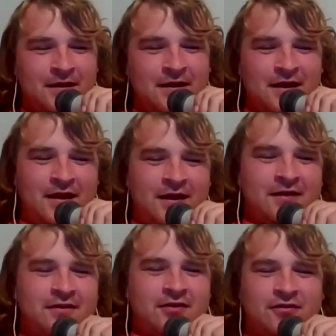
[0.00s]
And
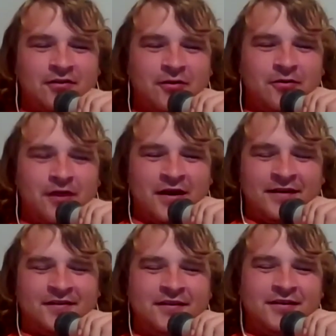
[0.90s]
so I
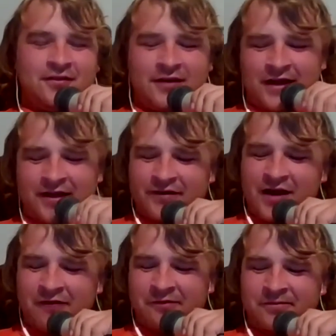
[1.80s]
still have
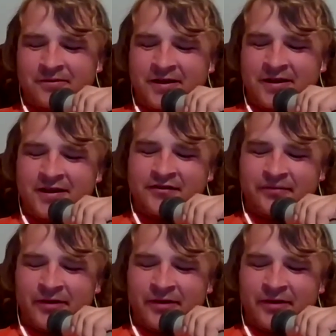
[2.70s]
not replaced,